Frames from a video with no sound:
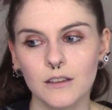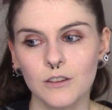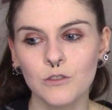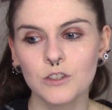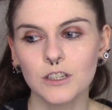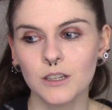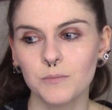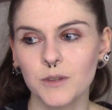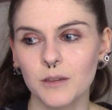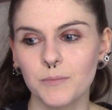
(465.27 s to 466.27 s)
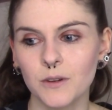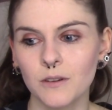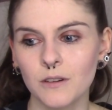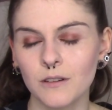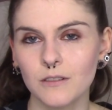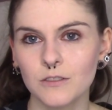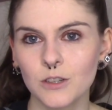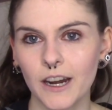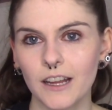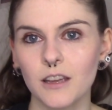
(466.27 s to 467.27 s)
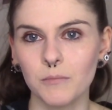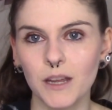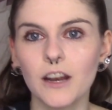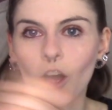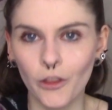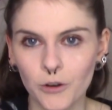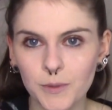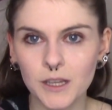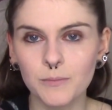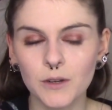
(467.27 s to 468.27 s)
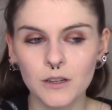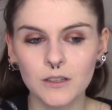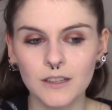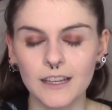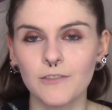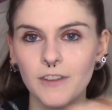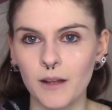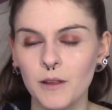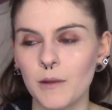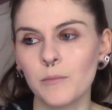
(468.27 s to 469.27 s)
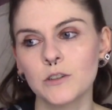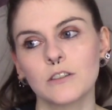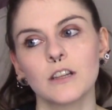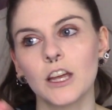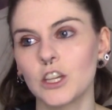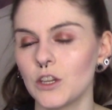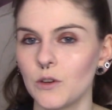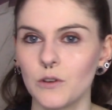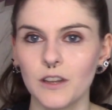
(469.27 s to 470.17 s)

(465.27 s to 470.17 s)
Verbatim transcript: usually people try to commit other people, like family members are like, you,